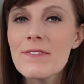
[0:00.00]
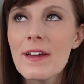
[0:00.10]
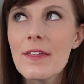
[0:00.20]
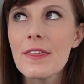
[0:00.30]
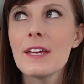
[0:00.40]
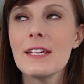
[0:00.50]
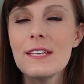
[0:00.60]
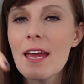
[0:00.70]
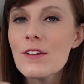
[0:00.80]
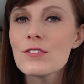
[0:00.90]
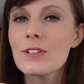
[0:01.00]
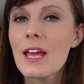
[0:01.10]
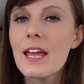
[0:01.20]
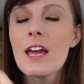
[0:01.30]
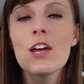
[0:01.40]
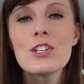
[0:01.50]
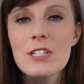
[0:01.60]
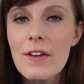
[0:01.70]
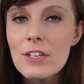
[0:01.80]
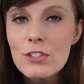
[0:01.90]
5th, yesterday,
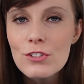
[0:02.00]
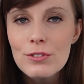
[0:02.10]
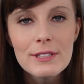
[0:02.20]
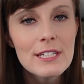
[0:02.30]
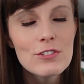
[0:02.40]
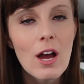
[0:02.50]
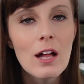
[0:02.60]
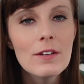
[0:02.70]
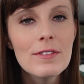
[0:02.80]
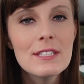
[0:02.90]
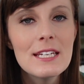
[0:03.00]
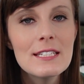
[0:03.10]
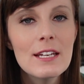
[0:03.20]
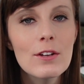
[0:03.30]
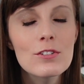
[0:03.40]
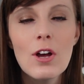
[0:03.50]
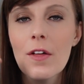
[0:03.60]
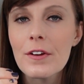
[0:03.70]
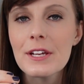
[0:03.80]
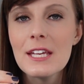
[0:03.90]
Chevy just released all of the details
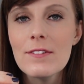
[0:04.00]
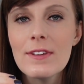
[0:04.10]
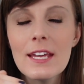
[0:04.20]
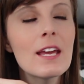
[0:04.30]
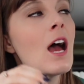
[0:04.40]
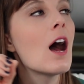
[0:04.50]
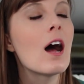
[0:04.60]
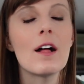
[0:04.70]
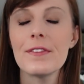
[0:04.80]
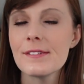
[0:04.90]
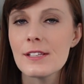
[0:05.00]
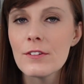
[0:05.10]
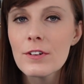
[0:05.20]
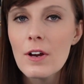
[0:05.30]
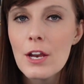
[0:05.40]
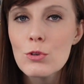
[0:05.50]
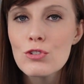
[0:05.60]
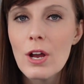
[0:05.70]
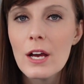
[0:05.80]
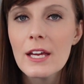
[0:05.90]
on their EV, the Silverado
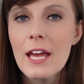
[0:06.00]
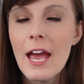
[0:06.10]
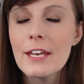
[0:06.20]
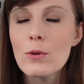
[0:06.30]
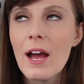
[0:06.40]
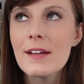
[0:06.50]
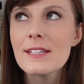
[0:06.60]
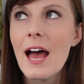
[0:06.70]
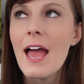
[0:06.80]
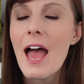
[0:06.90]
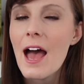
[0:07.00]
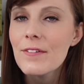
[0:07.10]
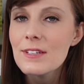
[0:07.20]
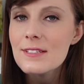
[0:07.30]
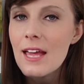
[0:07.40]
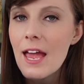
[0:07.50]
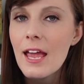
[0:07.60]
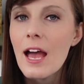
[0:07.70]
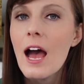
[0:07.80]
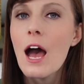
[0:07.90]
truck, and you guys, I have to
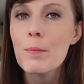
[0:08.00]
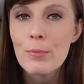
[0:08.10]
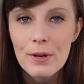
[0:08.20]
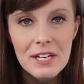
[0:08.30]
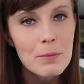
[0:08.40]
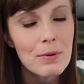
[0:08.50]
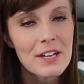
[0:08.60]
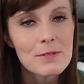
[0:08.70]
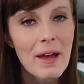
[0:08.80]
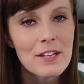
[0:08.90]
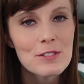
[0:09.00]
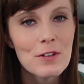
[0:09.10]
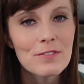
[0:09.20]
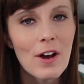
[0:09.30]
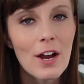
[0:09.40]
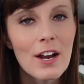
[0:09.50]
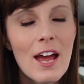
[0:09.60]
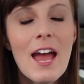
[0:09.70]
say, I'm pretty impressed by it so far.